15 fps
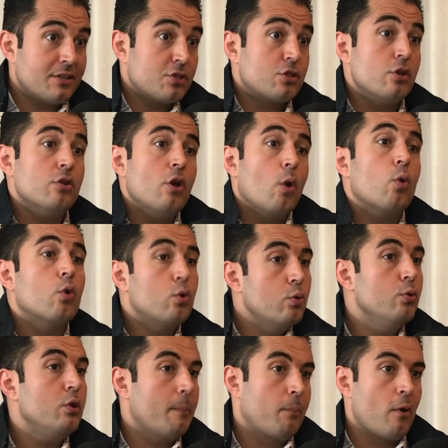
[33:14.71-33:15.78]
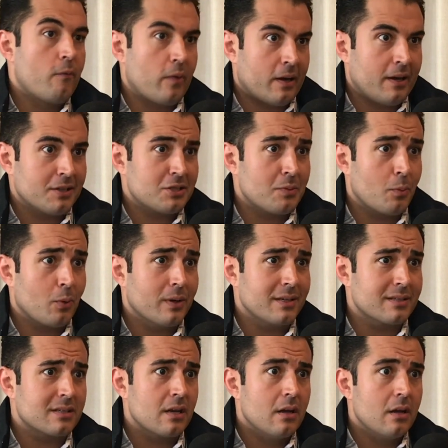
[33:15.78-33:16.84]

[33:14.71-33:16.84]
to know who your perfect customer is.